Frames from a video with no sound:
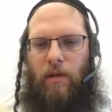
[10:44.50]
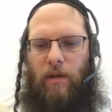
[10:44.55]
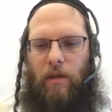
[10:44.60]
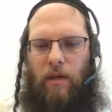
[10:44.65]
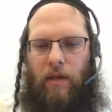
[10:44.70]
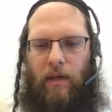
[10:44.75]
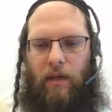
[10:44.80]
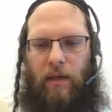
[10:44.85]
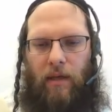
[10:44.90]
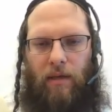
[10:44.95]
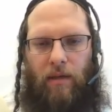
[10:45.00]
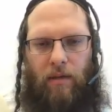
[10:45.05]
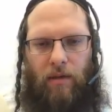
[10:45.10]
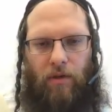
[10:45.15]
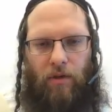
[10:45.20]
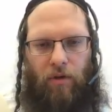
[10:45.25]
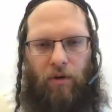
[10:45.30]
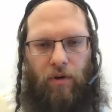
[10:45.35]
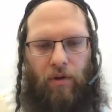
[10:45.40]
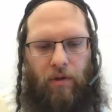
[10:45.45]

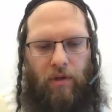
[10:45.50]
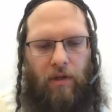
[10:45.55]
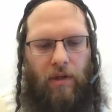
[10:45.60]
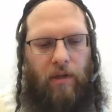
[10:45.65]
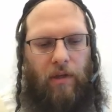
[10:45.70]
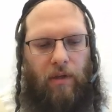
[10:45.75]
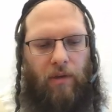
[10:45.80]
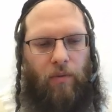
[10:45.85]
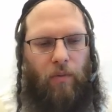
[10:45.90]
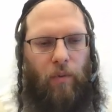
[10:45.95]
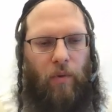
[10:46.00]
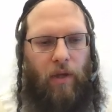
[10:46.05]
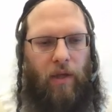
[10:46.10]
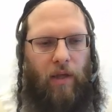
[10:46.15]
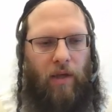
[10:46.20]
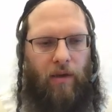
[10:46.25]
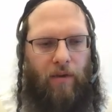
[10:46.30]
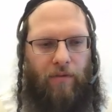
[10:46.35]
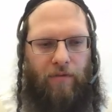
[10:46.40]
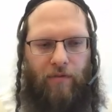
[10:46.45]
And currently we
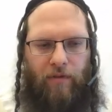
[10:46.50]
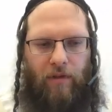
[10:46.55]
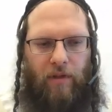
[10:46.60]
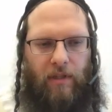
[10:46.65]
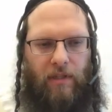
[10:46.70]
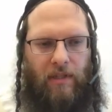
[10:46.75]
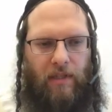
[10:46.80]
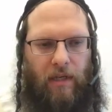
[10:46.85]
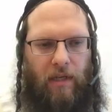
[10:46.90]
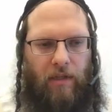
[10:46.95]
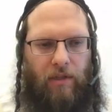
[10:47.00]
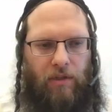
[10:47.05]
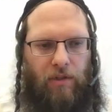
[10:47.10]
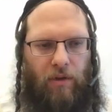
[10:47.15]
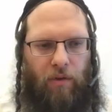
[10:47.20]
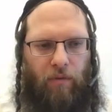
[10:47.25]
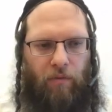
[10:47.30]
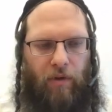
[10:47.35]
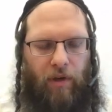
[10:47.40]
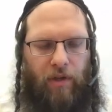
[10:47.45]
have the signs
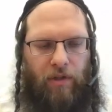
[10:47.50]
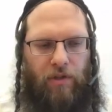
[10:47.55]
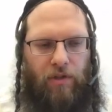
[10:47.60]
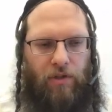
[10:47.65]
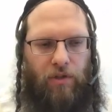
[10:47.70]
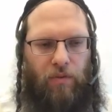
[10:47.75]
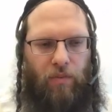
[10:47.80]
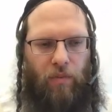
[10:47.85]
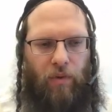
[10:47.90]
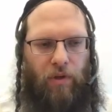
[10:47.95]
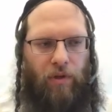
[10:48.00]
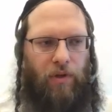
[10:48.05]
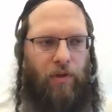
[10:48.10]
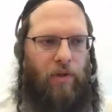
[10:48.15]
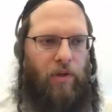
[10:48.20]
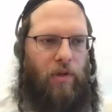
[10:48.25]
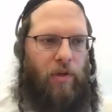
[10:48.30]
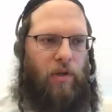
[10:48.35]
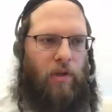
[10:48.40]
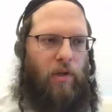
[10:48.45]
arranged
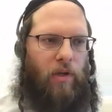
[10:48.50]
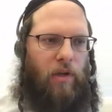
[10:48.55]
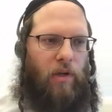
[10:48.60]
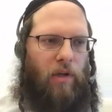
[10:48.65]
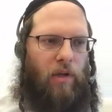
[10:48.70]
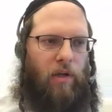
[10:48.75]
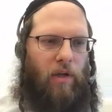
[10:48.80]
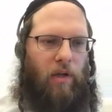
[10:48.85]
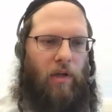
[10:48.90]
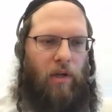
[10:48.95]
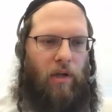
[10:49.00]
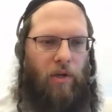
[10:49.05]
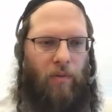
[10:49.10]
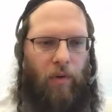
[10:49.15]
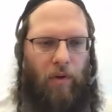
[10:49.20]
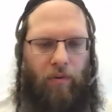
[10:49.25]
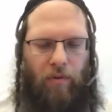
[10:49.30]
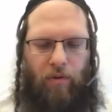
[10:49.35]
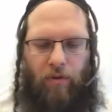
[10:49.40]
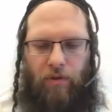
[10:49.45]
with
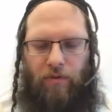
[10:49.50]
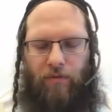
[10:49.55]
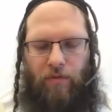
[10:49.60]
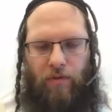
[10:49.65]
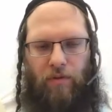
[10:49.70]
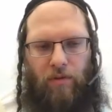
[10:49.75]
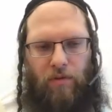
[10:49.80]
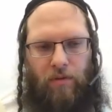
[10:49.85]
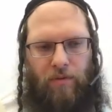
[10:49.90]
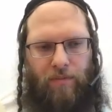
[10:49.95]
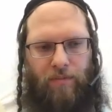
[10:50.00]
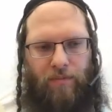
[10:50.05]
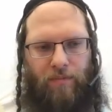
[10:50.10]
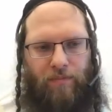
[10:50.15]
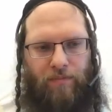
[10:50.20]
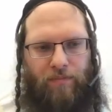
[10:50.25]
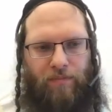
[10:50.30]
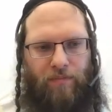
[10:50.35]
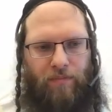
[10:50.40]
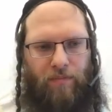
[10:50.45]
Aquarius first.
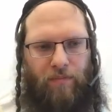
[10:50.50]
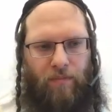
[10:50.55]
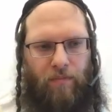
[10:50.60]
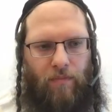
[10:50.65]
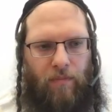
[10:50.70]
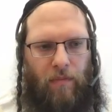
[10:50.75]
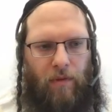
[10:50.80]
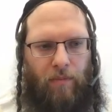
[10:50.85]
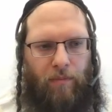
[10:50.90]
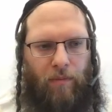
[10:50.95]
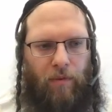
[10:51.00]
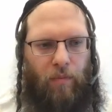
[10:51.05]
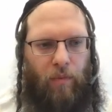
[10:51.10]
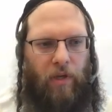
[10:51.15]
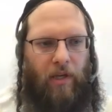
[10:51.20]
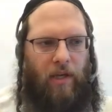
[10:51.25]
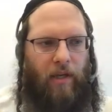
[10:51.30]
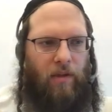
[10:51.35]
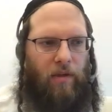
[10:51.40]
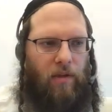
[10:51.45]
But we
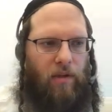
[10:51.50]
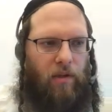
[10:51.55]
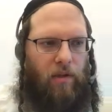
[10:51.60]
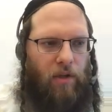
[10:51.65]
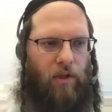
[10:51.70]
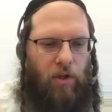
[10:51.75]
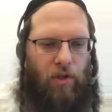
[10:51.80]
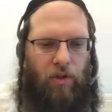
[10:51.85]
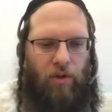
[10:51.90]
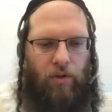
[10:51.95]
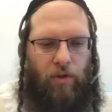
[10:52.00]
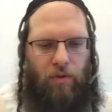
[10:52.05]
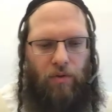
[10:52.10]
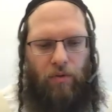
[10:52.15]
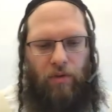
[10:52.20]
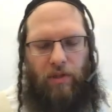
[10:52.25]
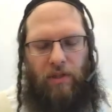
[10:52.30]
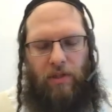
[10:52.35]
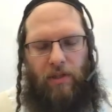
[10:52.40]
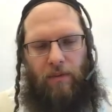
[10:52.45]
can
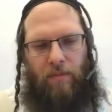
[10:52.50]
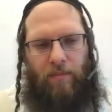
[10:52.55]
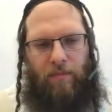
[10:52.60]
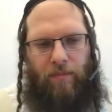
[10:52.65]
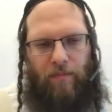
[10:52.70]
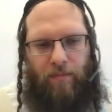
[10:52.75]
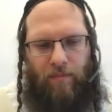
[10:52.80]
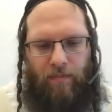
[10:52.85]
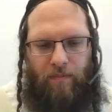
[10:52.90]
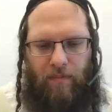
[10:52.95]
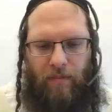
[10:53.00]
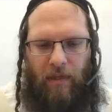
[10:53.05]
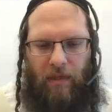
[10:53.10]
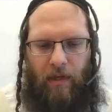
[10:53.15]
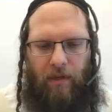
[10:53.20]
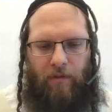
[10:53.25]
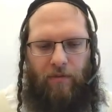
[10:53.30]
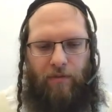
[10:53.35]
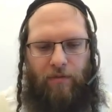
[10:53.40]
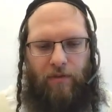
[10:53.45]
do the same
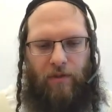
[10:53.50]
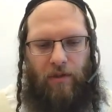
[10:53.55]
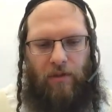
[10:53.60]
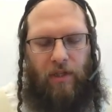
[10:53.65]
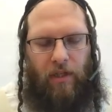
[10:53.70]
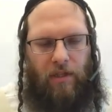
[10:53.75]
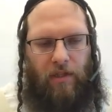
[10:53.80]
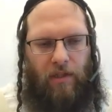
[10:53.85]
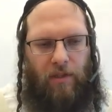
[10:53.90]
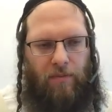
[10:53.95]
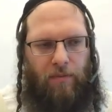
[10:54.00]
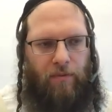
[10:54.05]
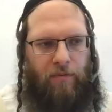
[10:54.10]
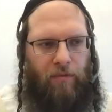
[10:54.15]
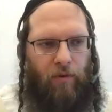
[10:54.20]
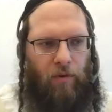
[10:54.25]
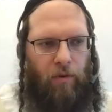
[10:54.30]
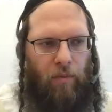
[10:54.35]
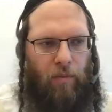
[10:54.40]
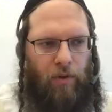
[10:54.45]
kind of syntax as
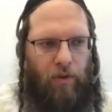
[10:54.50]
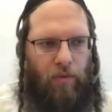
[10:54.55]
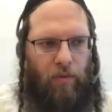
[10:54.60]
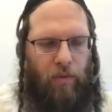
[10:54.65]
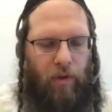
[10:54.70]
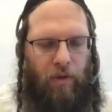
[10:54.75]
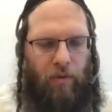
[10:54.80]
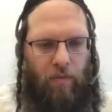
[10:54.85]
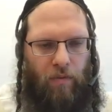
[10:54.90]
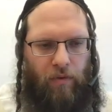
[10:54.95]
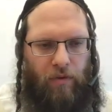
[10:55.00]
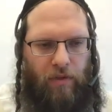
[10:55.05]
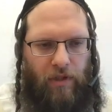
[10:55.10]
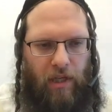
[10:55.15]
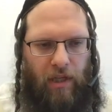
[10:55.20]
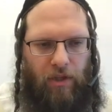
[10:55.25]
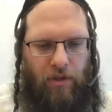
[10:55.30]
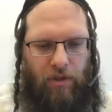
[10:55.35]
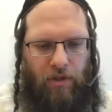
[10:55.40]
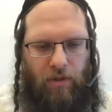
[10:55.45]
before. We do a
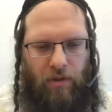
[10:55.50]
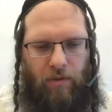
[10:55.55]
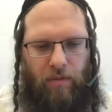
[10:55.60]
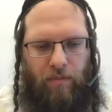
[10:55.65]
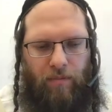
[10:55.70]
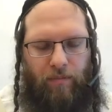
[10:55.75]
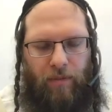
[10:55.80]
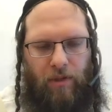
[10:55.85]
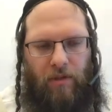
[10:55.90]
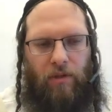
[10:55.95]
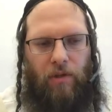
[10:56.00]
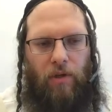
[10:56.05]
rotation, but